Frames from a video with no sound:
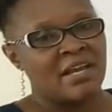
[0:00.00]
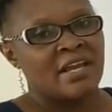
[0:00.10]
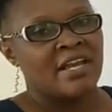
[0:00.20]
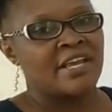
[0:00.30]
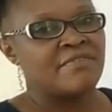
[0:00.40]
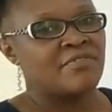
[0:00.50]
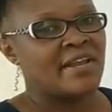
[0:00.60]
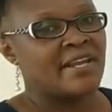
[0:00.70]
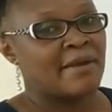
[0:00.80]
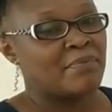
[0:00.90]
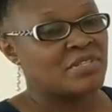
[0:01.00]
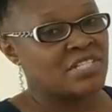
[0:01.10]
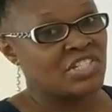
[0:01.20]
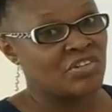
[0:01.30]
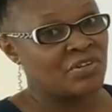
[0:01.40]
If you are in a
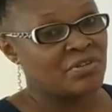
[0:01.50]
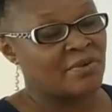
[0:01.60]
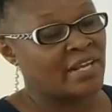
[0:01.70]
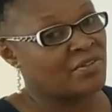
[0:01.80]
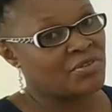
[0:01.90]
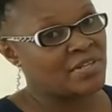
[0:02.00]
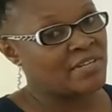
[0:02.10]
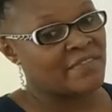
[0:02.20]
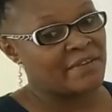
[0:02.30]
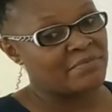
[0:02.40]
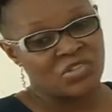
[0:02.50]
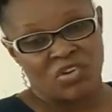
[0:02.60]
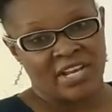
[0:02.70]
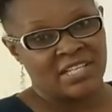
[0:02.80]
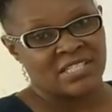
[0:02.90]
position, you can also give them
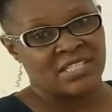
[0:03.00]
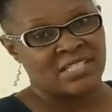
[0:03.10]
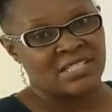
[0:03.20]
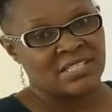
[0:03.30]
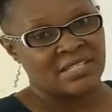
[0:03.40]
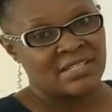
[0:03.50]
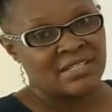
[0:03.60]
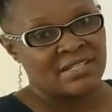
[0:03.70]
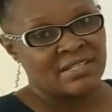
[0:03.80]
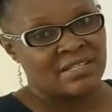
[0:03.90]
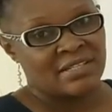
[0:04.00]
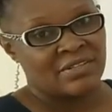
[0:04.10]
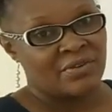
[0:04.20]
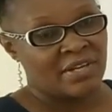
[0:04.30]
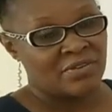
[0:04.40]
tokens.
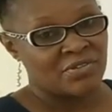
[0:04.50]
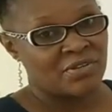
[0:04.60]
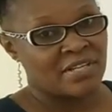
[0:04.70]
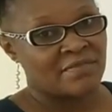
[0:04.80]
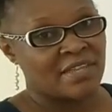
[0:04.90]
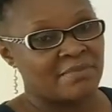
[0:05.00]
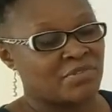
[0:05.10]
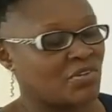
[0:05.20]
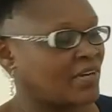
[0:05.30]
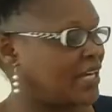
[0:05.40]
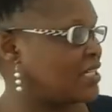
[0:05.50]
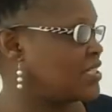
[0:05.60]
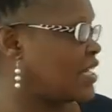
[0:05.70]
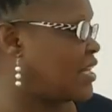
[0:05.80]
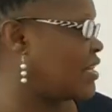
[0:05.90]
You can also give them
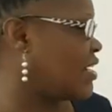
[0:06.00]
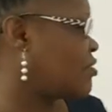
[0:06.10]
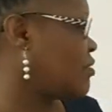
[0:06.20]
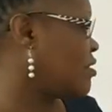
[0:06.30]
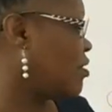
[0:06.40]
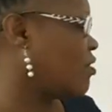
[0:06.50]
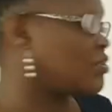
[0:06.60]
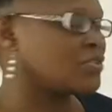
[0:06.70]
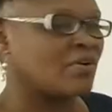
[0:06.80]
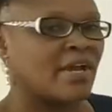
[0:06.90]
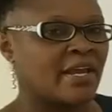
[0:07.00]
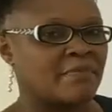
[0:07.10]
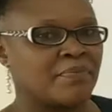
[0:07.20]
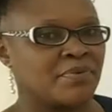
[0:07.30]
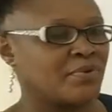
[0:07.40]
tokens, and that will also
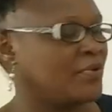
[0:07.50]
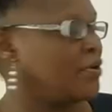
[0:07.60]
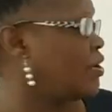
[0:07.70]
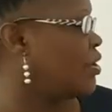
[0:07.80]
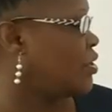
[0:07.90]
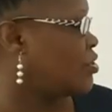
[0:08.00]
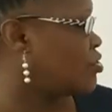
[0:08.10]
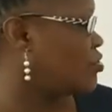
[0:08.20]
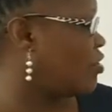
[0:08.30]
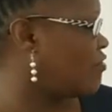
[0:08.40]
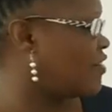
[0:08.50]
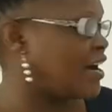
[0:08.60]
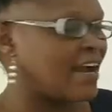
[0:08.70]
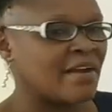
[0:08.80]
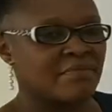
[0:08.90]
help you to
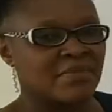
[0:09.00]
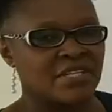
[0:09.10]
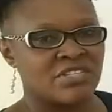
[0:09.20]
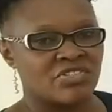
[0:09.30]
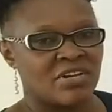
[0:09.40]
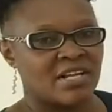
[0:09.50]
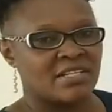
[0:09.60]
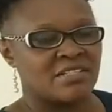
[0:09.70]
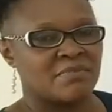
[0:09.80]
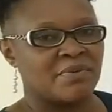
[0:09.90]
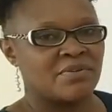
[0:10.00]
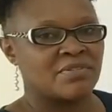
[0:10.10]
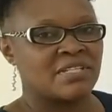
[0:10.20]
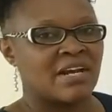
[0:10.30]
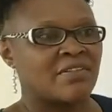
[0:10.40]
overcome this challenge
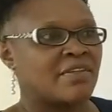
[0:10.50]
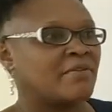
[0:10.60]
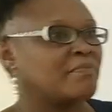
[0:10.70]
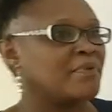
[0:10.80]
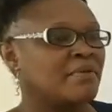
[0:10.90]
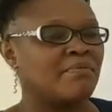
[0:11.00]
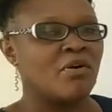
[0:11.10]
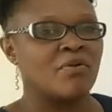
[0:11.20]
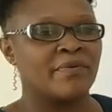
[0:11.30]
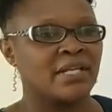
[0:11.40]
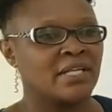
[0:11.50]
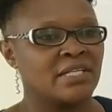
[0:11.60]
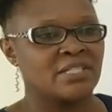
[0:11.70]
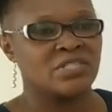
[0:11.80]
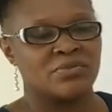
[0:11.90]
because now they will be more
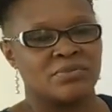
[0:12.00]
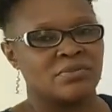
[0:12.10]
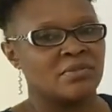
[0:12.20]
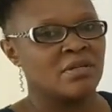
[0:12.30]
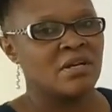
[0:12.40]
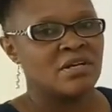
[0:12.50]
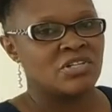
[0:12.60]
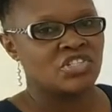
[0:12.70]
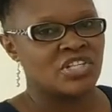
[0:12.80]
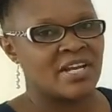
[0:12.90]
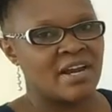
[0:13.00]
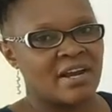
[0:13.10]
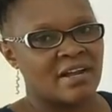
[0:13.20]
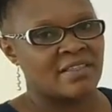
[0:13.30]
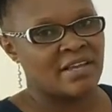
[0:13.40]
willing to
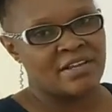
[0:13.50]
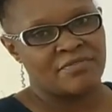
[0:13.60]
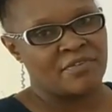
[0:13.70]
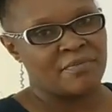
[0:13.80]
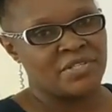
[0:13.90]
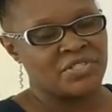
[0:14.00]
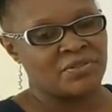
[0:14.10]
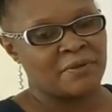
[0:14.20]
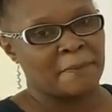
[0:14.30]
share the information.